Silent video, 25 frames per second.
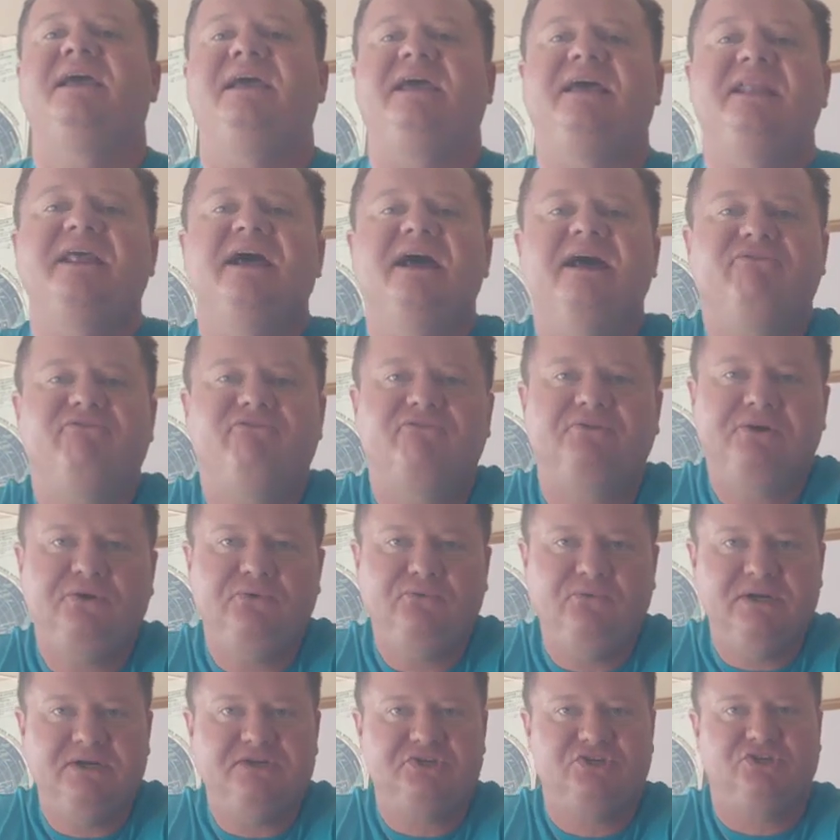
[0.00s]
in every
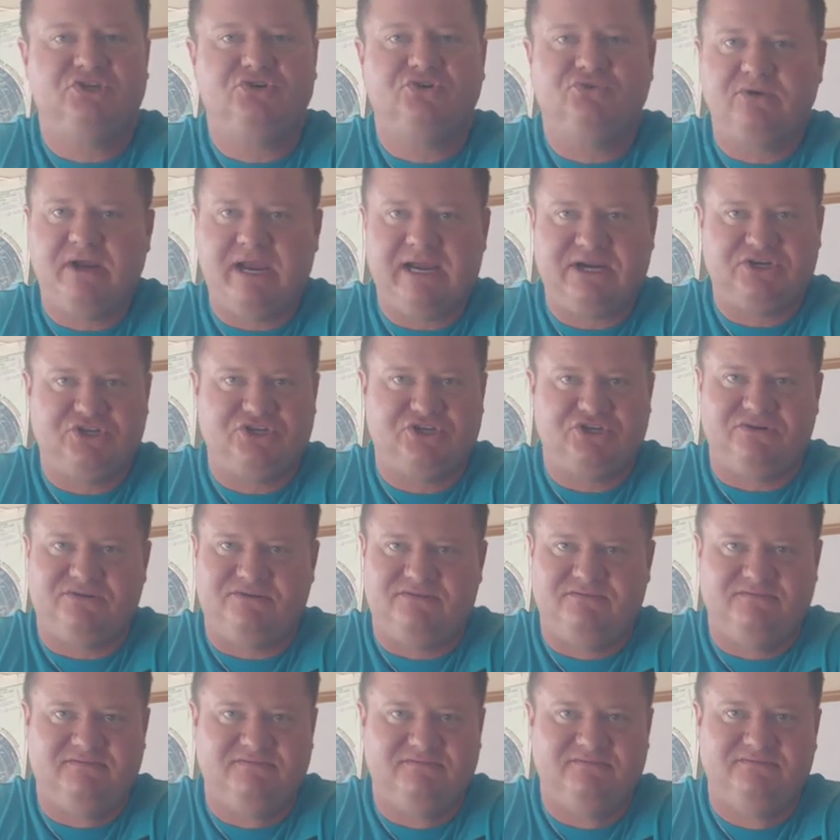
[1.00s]
which
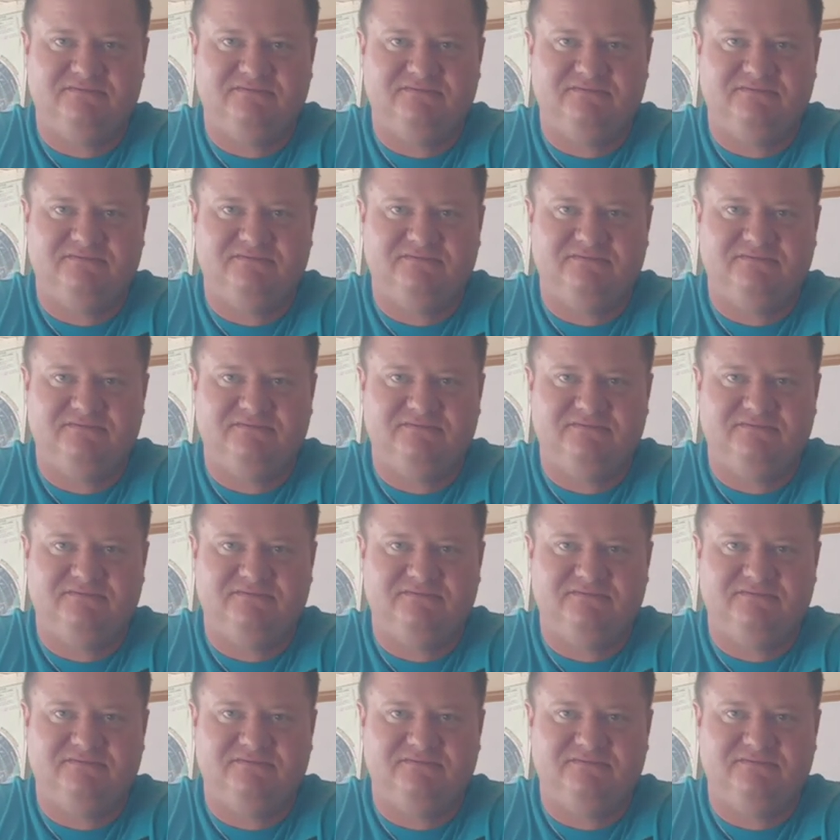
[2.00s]
direction.